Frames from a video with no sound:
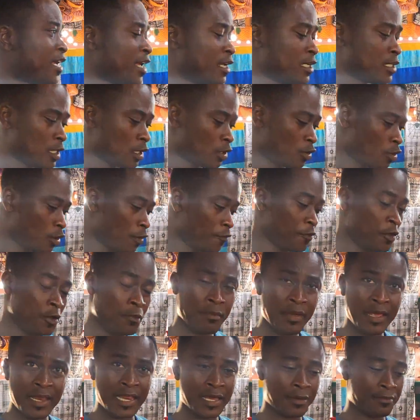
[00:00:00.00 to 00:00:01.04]
Kente cloth, we
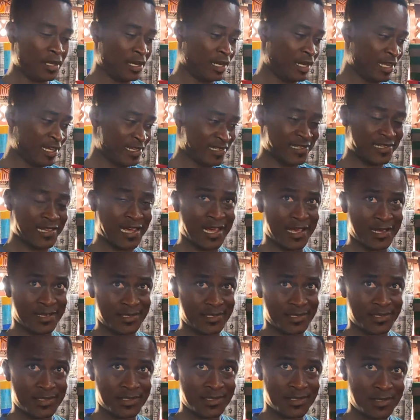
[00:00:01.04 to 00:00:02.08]
made them in this size.